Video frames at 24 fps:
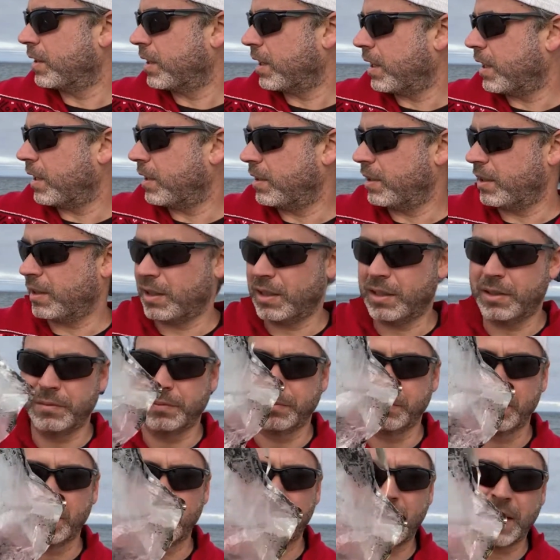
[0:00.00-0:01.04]
And
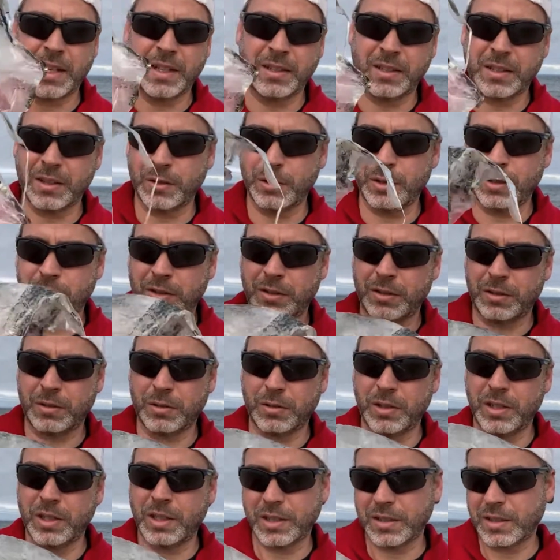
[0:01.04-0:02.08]
I consider this a
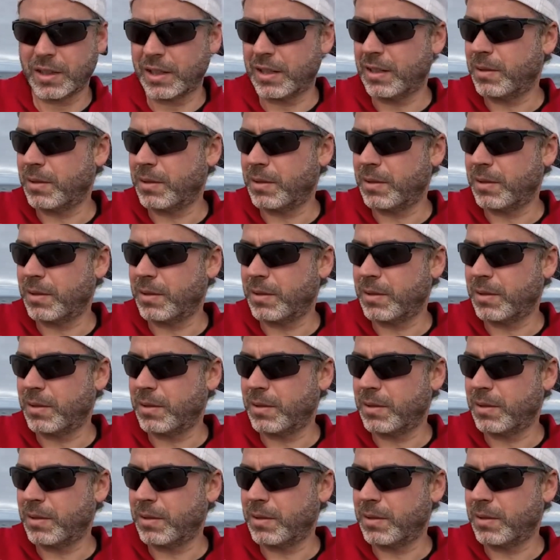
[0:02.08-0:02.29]
toy because I